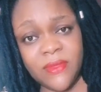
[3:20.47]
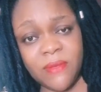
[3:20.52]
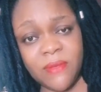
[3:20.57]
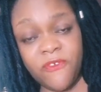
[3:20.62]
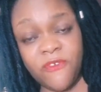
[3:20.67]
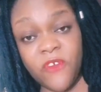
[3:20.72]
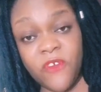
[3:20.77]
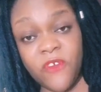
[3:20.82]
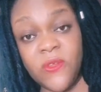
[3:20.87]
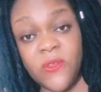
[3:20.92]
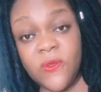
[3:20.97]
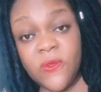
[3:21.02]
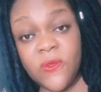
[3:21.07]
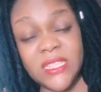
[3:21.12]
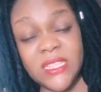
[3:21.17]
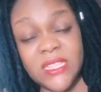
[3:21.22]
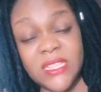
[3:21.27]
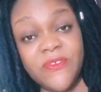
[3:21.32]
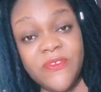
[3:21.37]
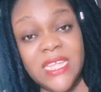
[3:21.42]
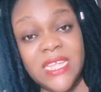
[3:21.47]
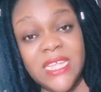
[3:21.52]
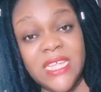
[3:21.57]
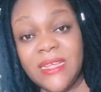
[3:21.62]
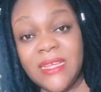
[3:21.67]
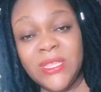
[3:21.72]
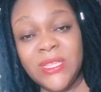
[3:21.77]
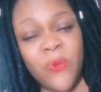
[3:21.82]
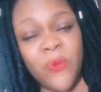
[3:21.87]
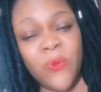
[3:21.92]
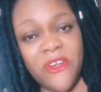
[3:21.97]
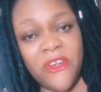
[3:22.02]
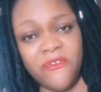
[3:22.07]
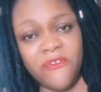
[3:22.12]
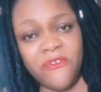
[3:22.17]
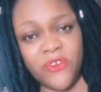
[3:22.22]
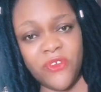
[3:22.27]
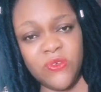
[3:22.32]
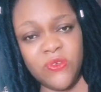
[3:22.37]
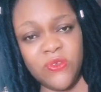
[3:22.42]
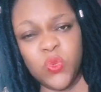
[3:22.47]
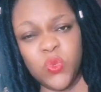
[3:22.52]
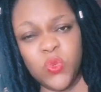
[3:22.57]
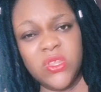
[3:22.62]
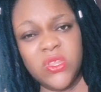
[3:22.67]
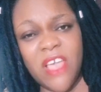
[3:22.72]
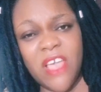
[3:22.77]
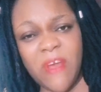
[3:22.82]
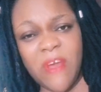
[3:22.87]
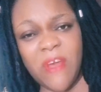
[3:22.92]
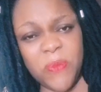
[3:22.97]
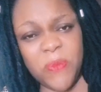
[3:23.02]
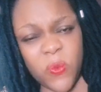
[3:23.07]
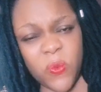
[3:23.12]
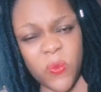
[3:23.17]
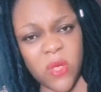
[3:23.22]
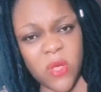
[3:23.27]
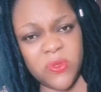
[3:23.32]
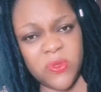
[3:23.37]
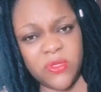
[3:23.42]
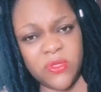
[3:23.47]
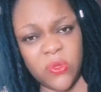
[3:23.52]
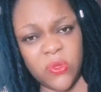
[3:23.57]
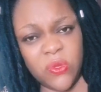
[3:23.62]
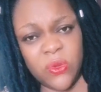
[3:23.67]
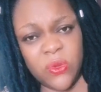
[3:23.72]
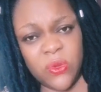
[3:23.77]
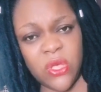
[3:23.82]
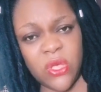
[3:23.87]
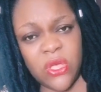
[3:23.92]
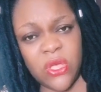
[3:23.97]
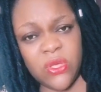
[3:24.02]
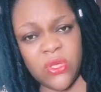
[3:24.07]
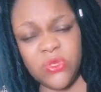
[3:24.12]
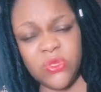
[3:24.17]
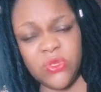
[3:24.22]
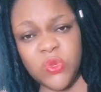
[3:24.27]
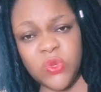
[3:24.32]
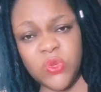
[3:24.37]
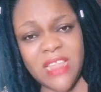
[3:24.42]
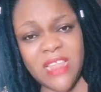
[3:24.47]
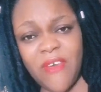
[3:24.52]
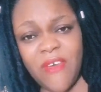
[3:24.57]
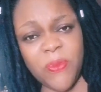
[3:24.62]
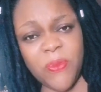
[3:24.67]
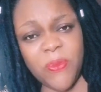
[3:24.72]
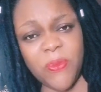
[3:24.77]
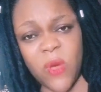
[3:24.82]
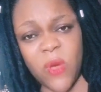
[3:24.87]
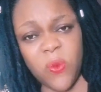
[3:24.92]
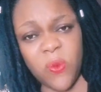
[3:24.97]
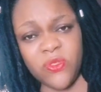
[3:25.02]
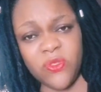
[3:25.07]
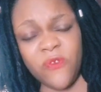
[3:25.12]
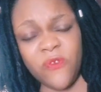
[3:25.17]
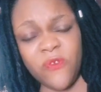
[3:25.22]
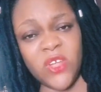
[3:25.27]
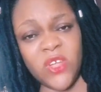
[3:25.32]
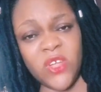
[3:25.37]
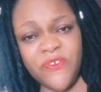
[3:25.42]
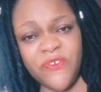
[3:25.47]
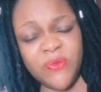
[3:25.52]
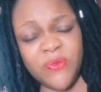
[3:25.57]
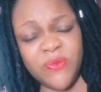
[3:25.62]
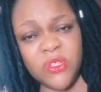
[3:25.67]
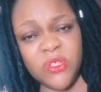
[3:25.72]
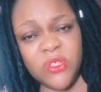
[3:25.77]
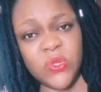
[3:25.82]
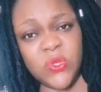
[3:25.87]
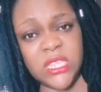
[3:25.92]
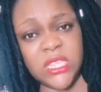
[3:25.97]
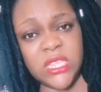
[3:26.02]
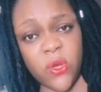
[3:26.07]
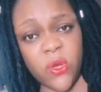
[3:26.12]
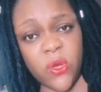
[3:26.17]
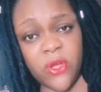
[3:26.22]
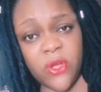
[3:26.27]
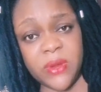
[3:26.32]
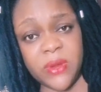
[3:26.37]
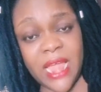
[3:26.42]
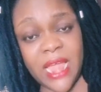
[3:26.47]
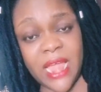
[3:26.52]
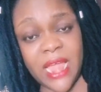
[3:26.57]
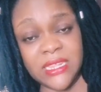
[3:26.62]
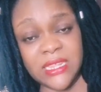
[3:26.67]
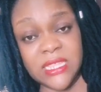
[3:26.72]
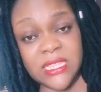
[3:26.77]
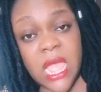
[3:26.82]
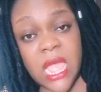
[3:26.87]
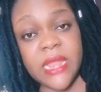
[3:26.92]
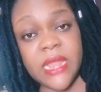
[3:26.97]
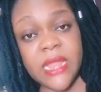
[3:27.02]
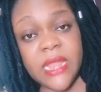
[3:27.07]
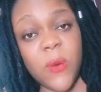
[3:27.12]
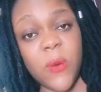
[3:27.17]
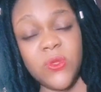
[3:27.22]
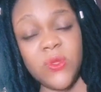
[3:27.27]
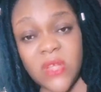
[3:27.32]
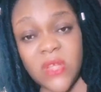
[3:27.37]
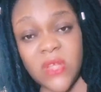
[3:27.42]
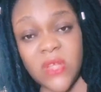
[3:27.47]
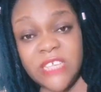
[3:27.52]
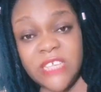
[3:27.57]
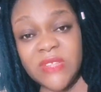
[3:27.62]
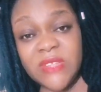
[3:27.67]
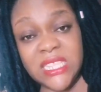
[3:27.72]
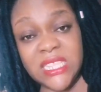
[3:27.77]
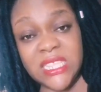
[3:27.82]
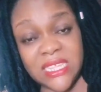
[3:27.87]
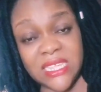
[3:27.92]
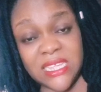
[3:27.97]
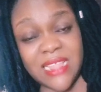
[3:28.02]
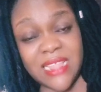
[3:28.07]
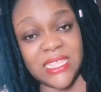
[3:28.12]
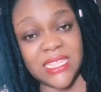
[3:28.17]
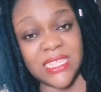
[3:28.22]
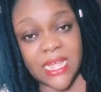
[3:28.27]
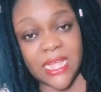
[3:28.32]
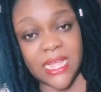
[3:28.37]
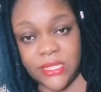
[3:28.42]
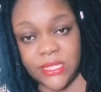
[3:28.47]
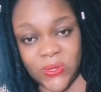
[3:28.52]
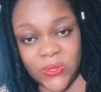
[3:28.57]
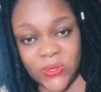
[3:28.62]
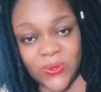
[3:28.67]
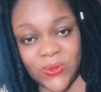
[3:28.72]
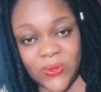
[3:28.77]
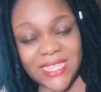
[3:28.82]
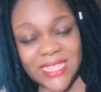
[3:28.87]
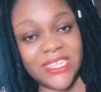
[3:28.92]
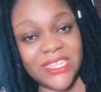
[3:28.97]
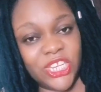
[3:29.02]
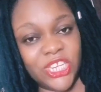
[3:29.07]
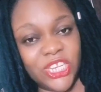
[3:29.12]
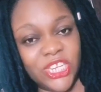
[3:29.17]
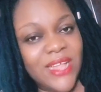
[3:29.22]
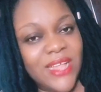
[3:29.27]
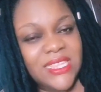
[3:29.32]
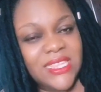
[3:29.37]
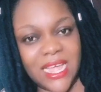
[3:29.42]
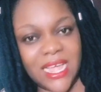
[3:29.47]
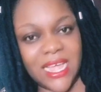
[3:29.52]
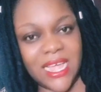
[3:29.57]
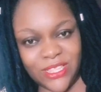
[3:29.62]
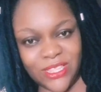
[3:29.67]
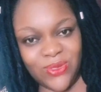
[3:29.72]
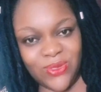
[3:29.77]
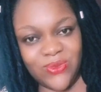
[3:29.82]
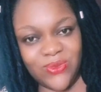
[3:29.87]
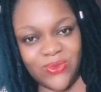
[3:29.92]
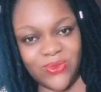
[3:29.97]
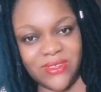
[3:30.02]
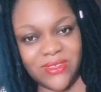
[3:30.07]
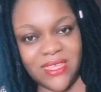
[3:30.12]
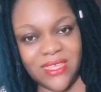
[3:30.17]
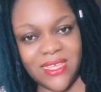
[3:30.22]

Before you know it, they've started swearing for you. It will never be well with you. It will never be well with you for leaving me to stay hungry like this. They will not even see that attitude as a child's attitude.